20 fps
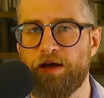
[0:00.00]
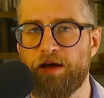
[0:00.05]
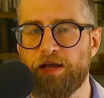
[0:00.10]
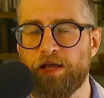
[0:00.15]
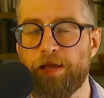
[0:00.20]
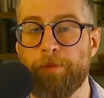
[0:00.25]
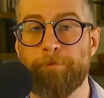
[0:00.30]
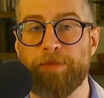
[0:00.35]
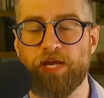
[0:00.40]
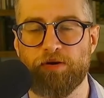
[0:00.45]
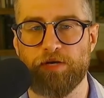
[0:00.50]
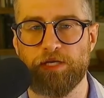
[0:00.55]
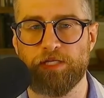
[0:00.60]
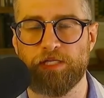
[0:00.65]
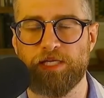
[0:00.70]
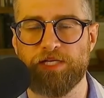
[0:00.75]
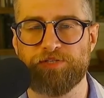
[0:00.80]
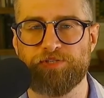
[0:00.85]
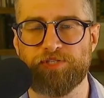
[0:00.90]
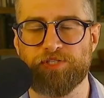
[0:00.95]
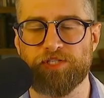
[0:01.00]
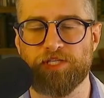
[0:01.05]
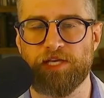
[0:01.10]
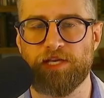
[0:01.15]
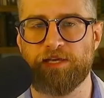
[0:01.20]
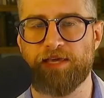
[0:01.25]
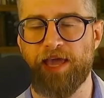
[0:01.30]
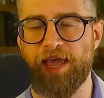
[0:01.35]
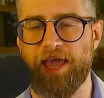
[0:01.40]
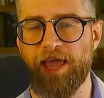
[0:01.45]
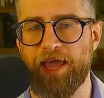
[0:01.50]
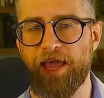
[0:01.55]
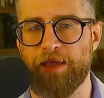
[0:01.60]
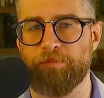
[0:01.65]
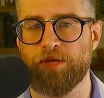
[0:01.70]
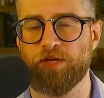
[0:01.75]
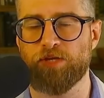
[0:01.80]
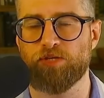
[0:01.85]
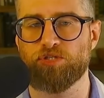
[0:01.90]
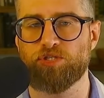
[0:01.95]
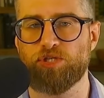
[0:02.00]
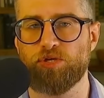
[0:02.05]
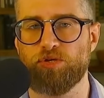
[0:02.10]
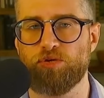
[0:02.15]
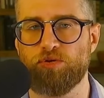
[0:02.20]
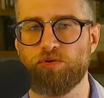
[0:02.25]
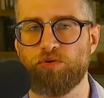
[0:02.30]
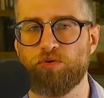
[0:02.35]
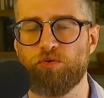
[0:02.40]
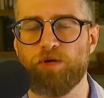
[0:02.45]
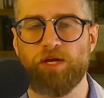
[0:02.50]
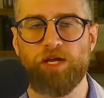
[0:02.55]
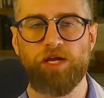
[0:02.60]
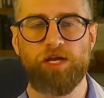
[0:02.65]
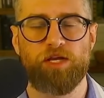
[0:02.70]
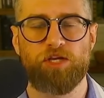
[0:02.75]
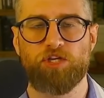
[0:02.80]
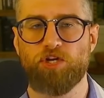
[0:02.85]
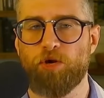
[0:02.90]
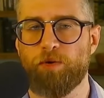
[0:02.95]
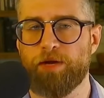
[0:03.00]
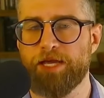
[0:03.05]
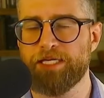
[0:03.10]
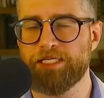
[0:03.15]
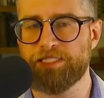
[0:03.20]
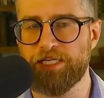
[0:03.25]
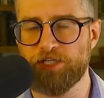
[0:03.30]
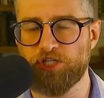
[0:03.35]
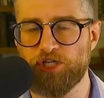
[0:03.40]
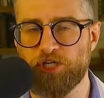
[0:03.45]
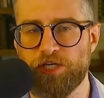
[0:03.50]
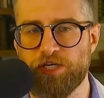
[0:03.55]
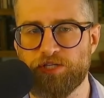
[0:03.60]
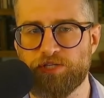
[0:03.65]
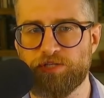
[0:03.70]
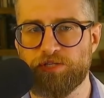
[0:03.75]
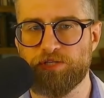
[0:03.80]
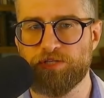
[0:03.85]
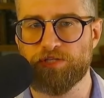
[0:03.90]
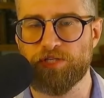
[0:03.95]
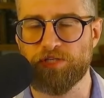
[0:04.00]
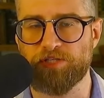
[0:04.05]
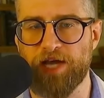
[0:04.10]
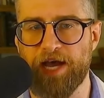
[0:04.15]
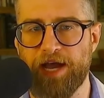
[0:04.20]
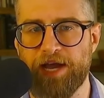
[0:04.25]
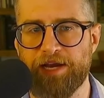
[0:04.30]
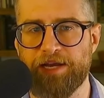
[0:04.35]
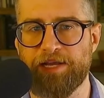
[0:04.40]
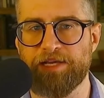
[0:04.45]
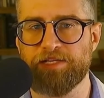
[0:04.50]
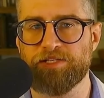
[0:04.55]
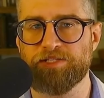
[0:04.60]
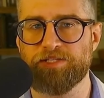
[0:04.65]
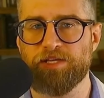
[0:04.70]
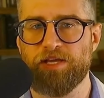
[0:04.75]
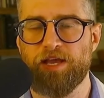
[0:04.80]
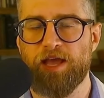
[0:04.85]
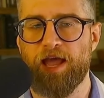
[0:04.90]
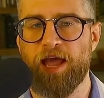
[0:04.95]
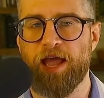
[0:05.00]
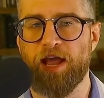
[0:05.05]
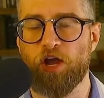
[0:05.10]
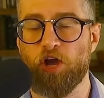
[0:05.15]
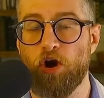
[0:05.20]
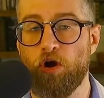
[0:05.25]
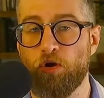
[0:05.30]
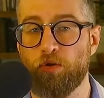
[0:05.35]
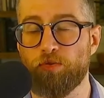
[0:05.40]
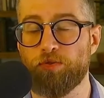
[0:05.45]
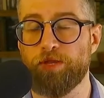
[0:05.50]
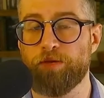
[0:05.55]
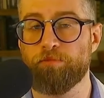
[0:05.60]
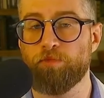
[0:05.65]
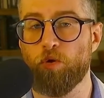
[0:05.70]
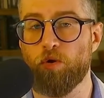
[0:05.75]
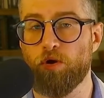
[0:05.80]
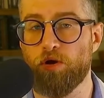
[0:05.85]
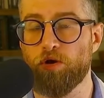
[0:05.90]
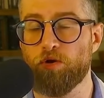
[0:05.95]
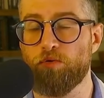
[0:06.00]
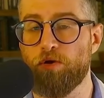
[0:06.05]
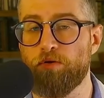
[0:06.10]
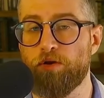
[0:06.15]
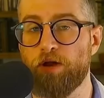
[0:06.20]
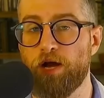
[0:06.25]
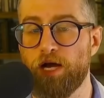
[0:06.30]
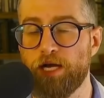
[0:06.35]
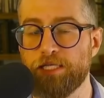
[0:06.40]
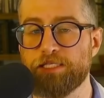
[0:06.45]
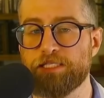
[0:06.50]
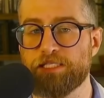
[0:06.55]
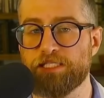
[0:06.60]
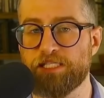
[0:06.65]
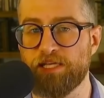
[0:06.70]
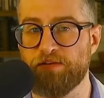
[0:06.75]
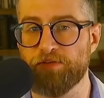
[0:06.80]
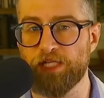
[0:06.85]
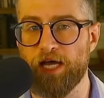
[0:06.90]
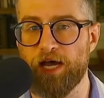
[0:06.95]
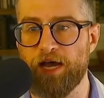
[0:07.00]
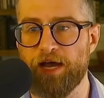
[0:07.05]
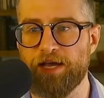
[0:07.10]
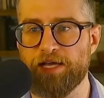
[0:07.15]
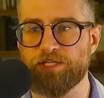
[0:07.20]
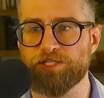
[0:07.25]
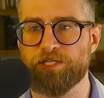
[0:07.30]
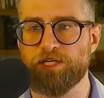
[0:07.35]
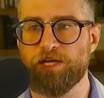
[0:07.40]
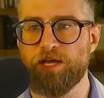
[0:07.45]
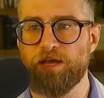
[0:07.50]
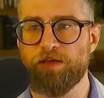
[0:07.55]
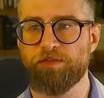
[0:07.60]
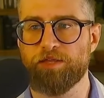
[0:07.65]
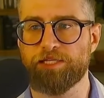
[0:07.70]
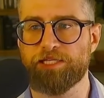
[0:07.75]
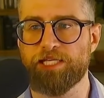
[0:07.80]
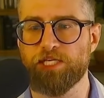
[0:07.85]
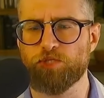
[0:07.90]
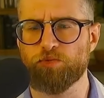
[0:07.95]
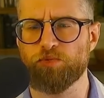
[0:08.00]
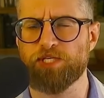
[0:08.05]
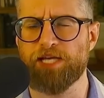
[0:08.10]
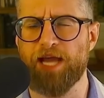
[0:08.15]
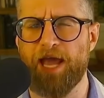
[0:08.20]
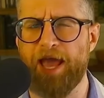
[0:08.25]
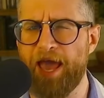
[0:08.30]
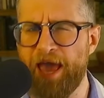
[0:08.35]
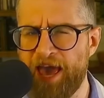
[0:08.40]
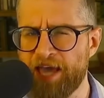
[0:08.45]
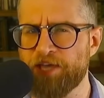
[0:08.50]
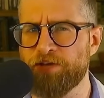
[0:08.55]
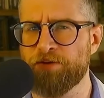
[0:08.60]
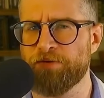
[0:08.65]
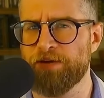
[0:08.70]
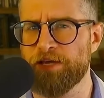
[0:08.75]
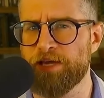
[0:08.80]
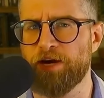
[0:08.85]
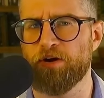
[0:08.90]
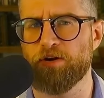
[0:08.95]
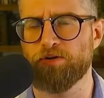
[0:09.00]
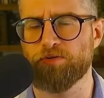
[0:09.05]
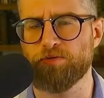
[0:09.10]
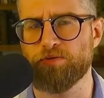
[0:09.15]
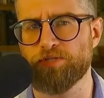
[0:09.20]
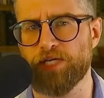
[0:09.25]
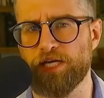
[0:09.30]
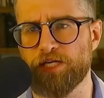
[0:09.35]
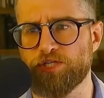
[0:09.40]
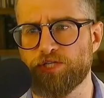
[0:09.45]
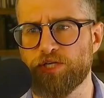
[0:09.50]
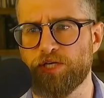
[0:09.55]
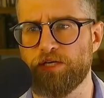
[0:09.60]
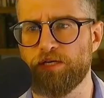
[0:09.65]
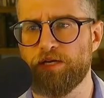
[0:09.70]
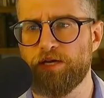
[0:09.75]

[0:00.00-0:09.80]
imperialists came to, indigenous societies and called them quote unquote uncivilized, that this was an accurate characterization.